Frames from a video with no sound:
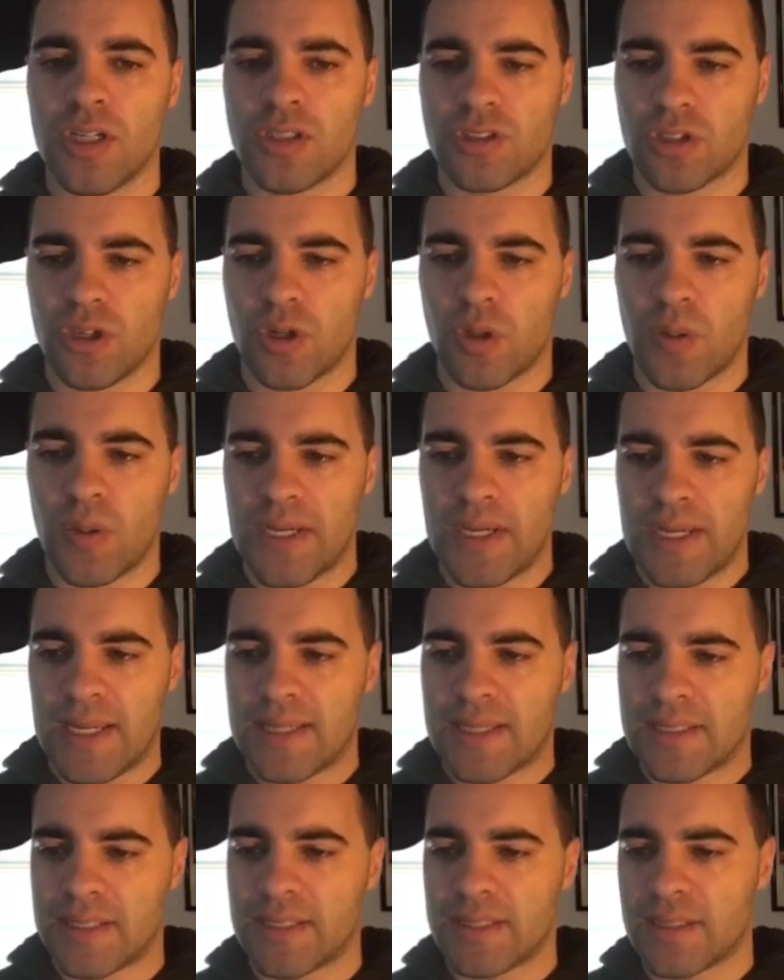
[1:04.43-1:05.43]
So
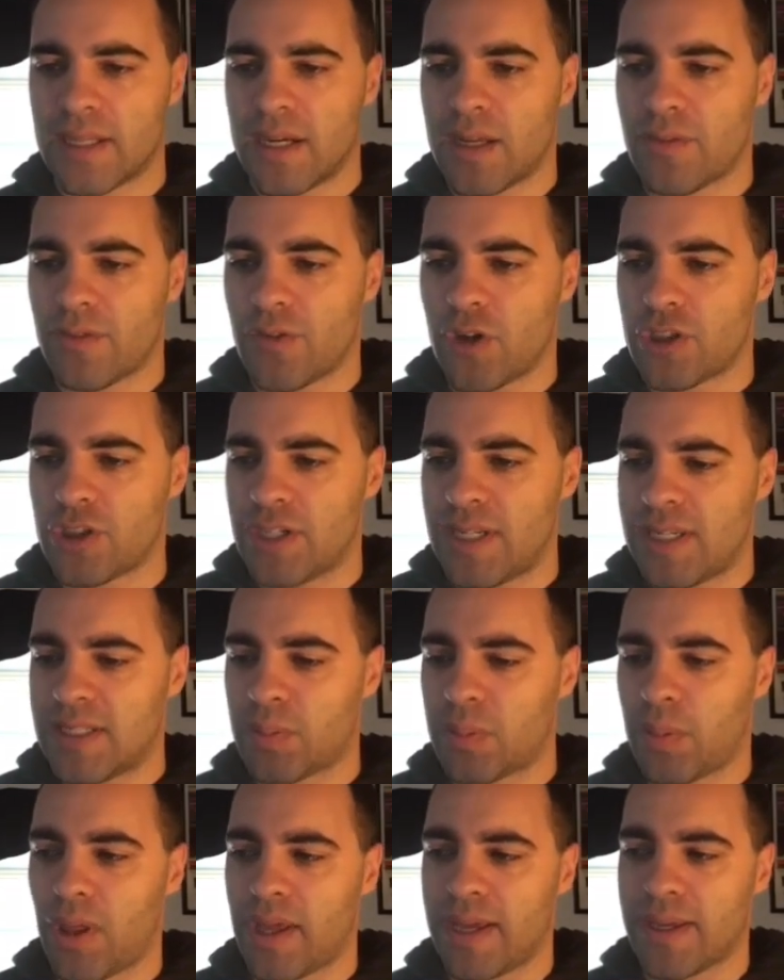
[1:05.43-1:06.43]
this is the version he's
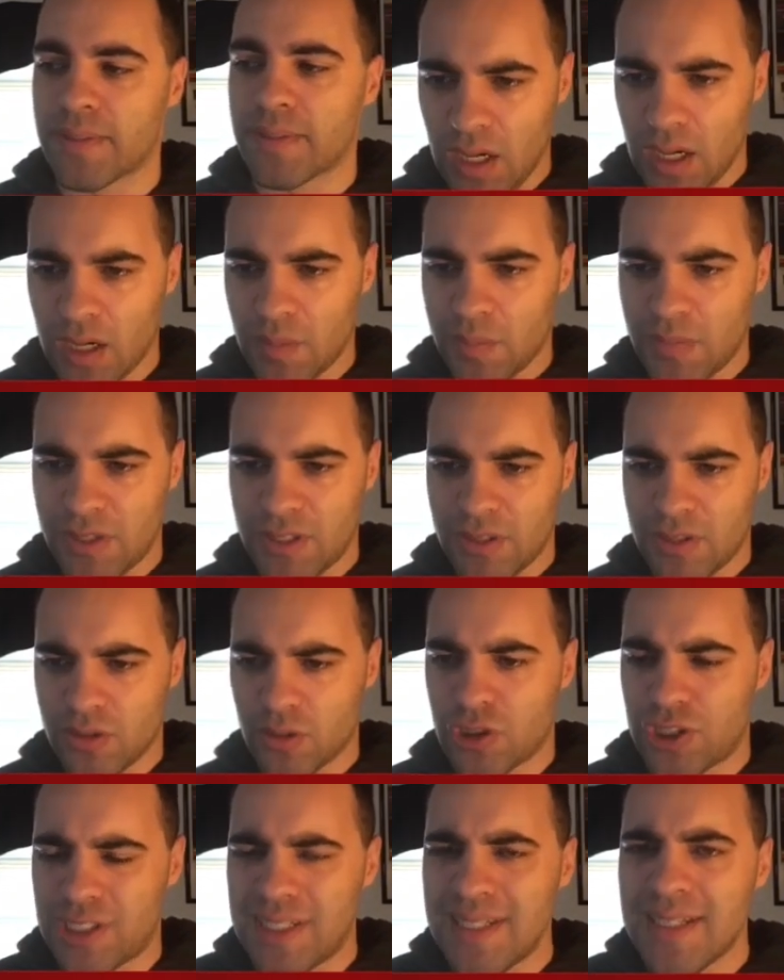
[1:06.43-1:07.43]
playing. You'll
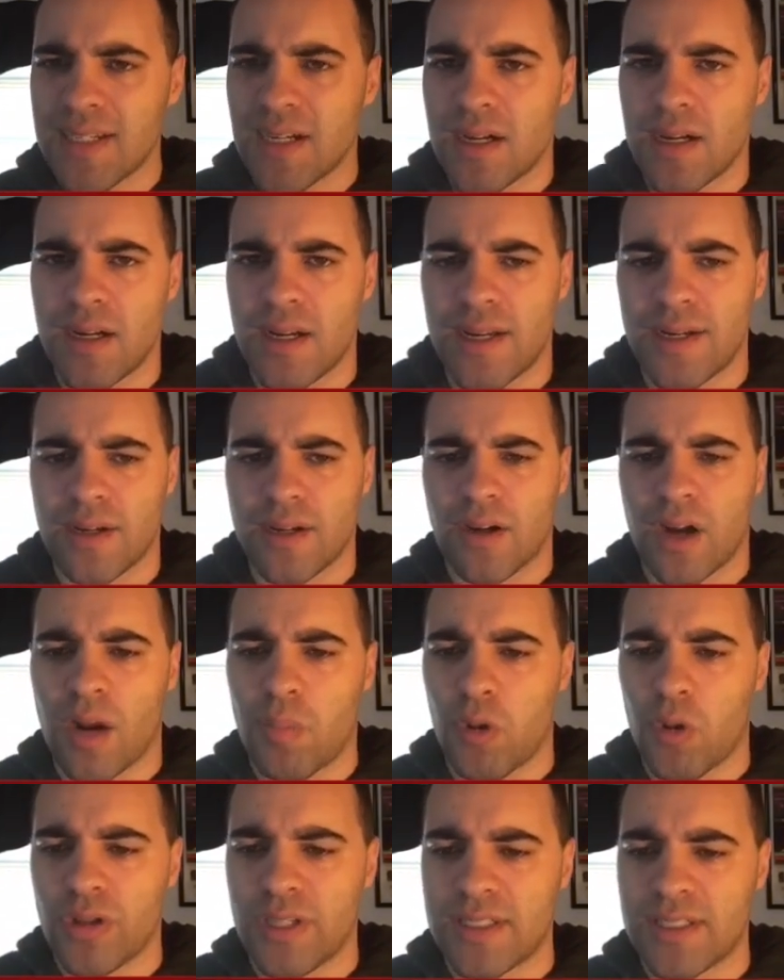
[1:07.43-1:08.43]
see in a
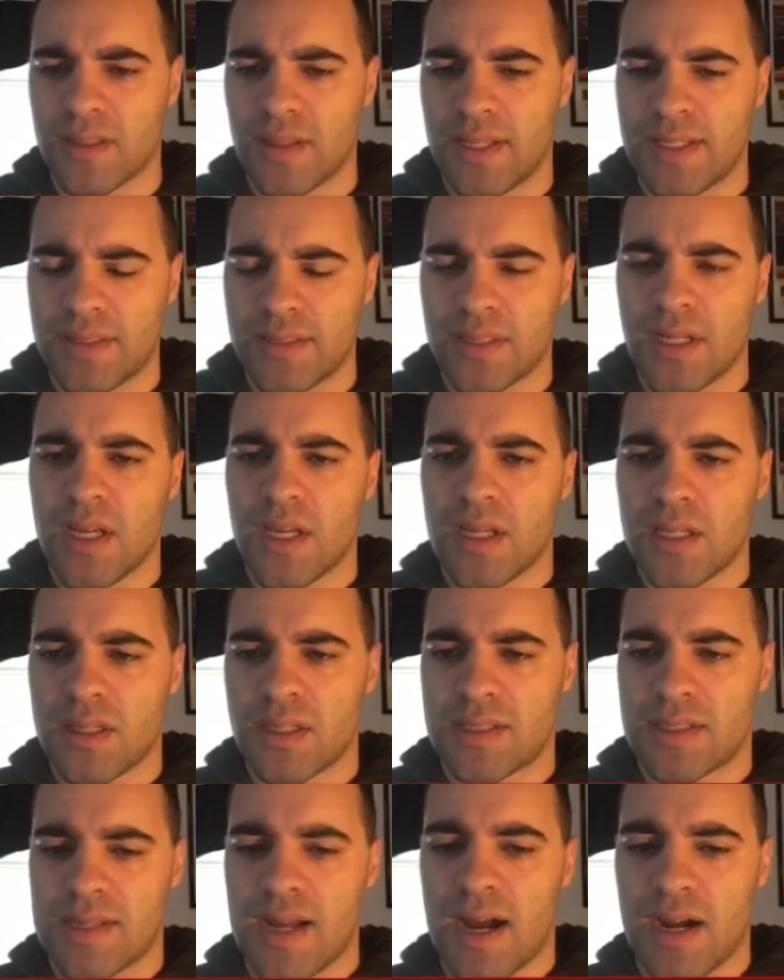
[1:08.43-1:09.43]
couple of these lists, the
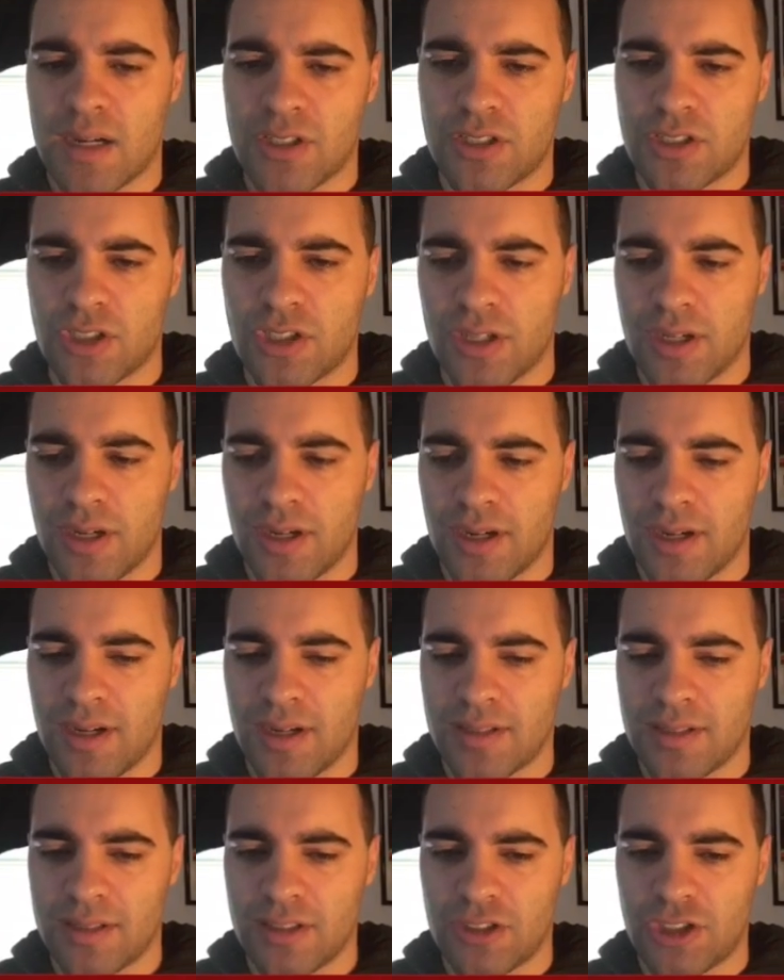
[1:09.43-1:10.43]
stock
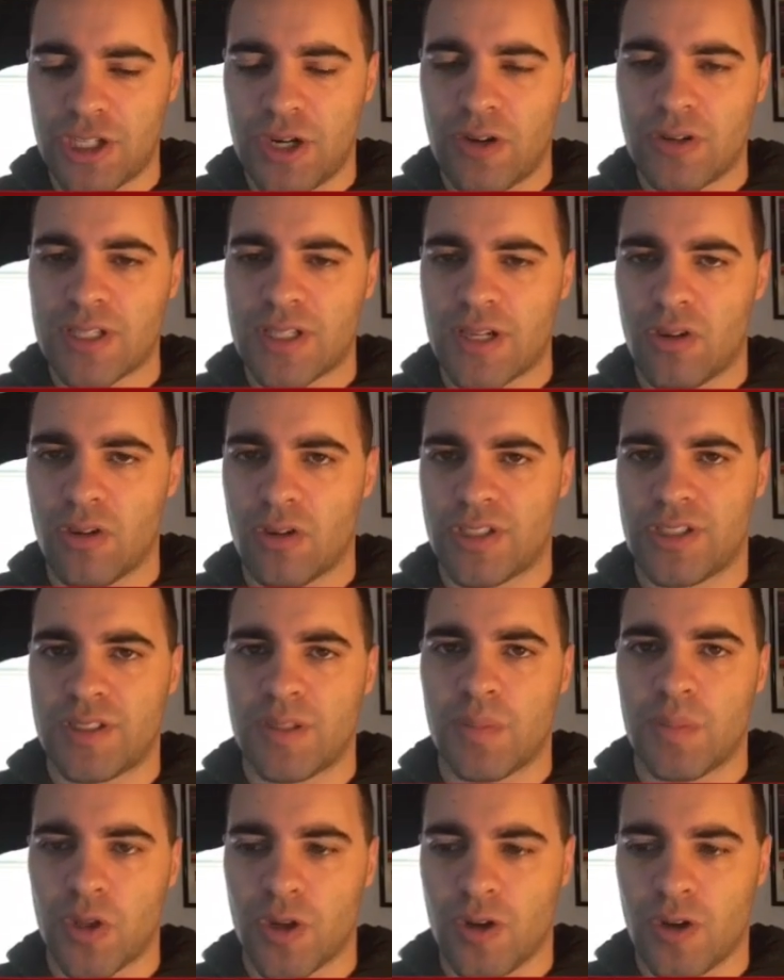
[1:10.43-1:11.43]
shell is going to look
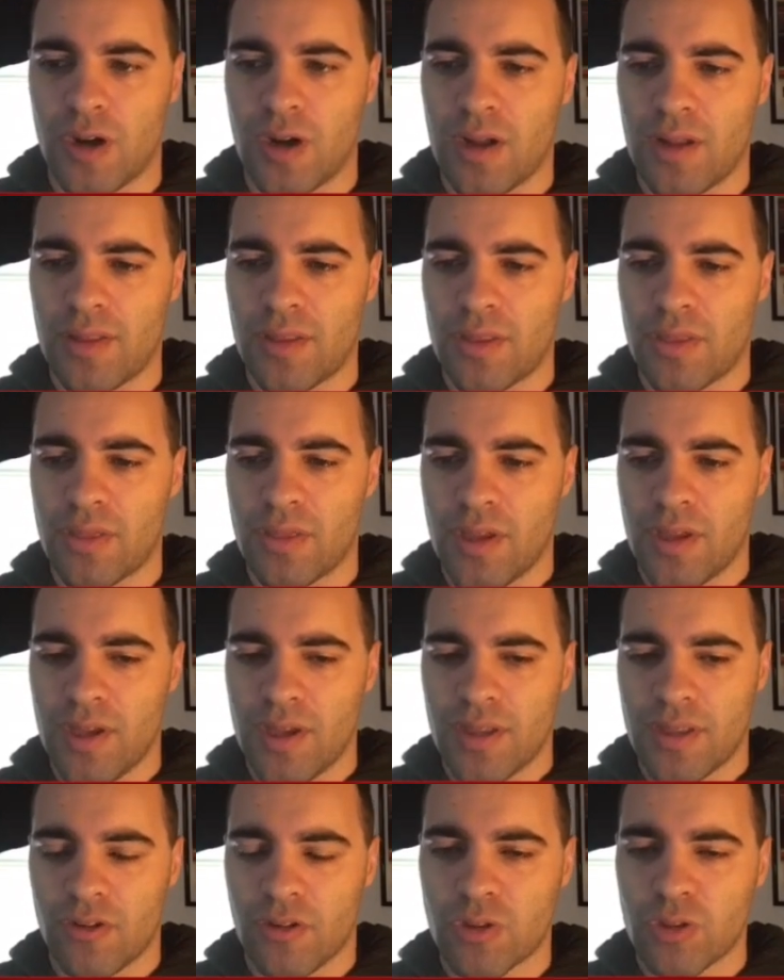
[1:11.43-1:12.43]
similar.
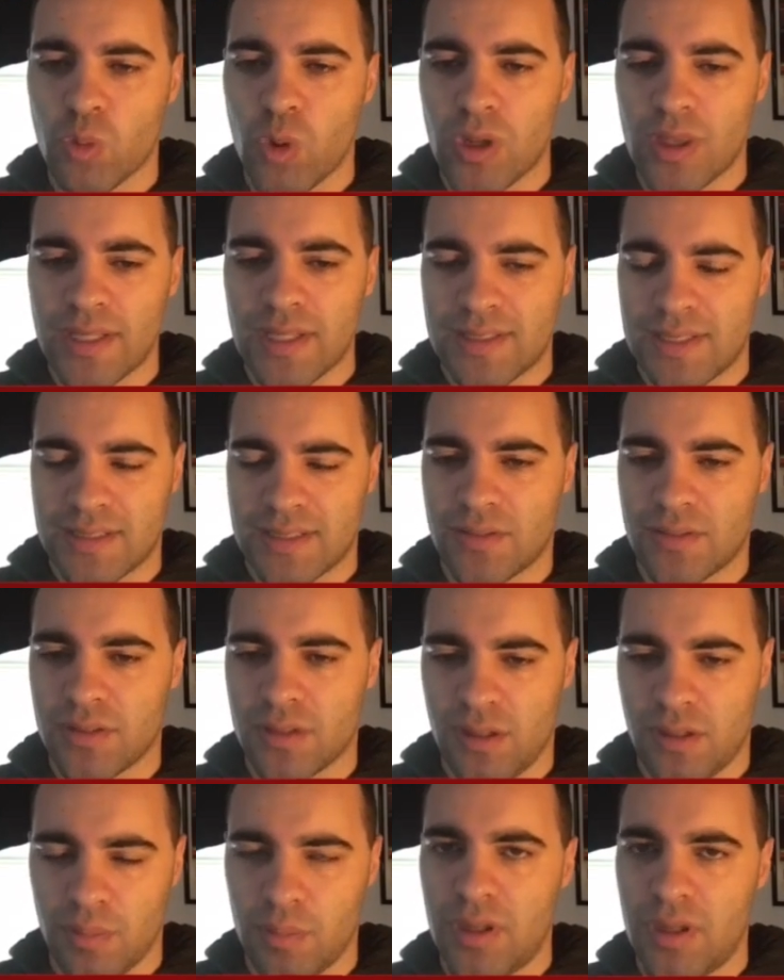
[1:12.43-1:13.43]
There is one list that's
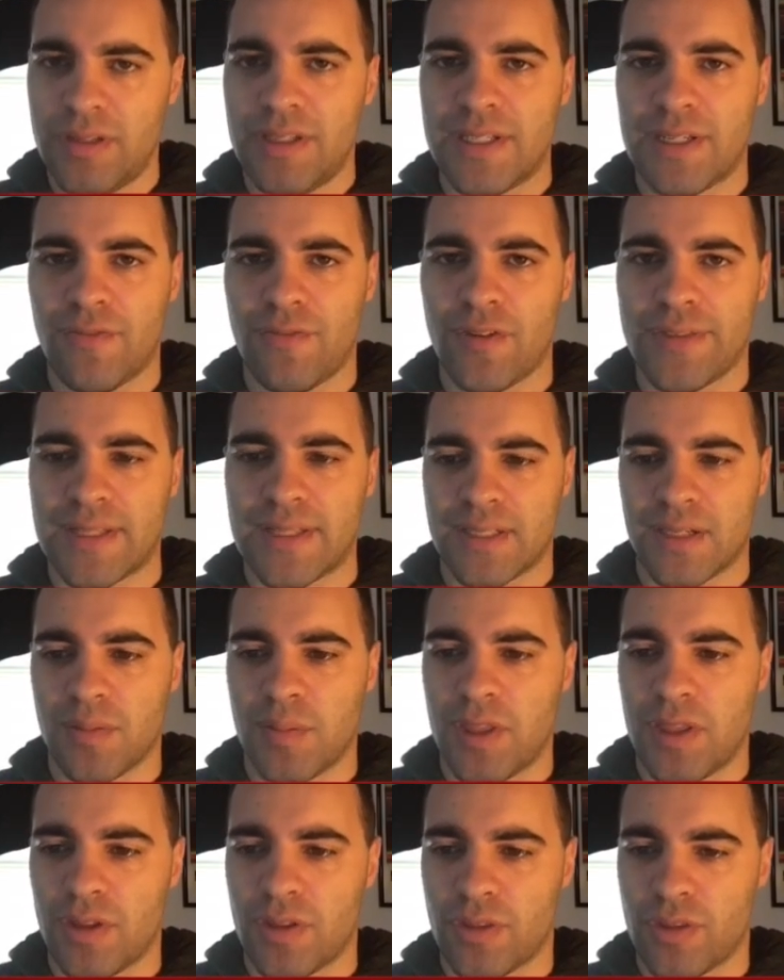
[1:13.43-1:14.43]
completely different. That's going
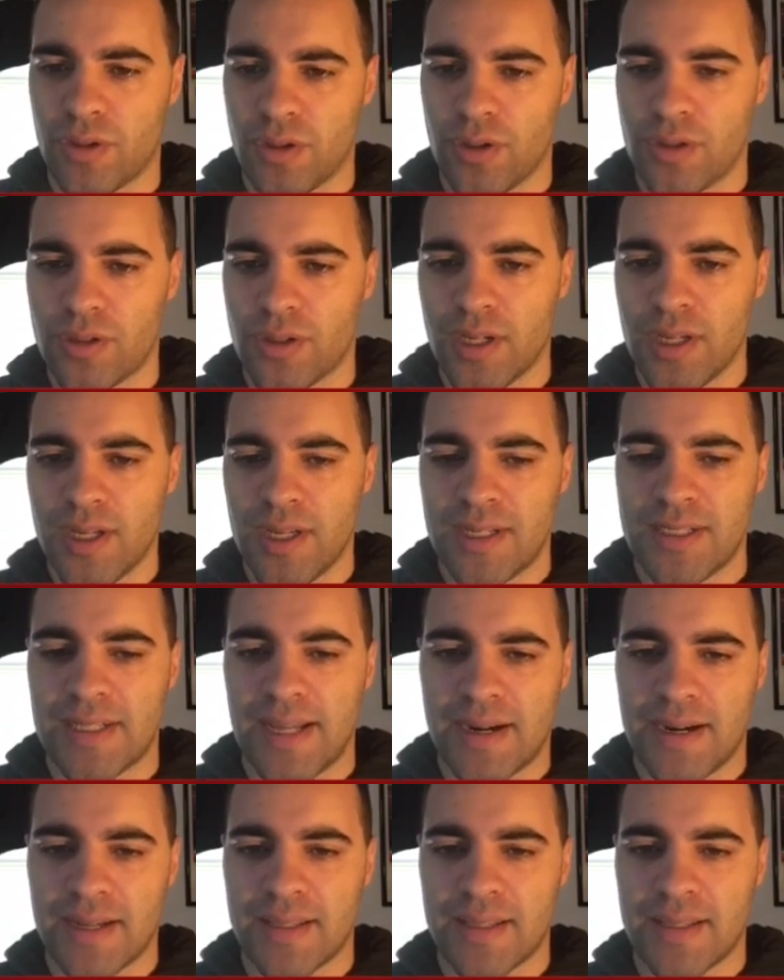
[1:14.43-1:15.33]
to be the third deck.